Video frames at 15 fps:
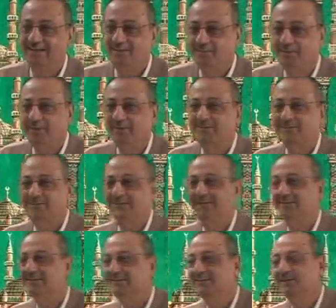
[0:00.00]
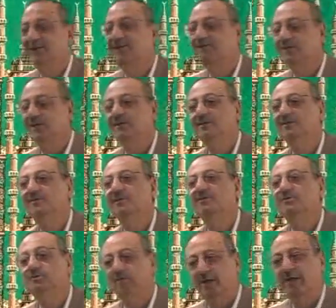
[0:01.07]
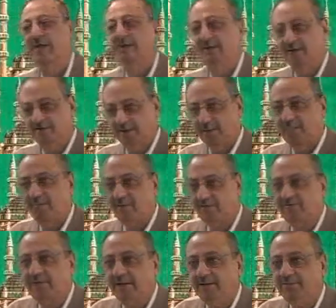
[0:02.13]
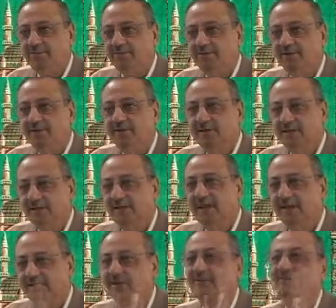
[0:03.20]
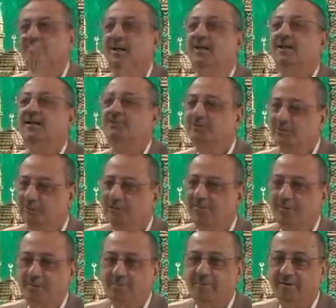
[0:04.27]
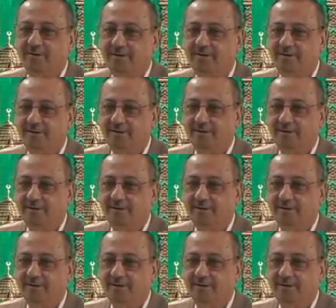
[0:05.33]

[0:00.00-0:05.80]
Because there are certain things you write a couple of times, and inshallah you will remember it.